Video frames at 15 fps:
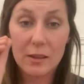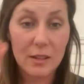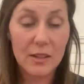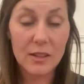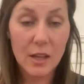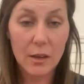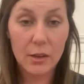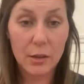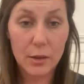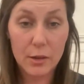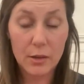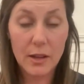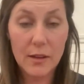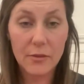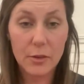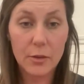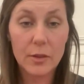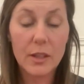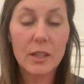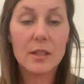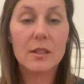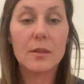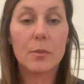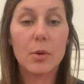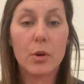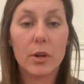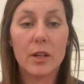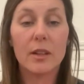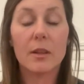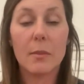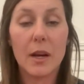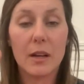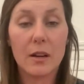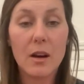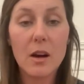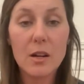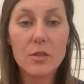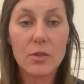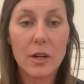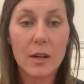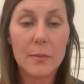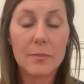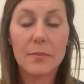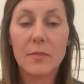the cellular level, it's supporting the mitochondria.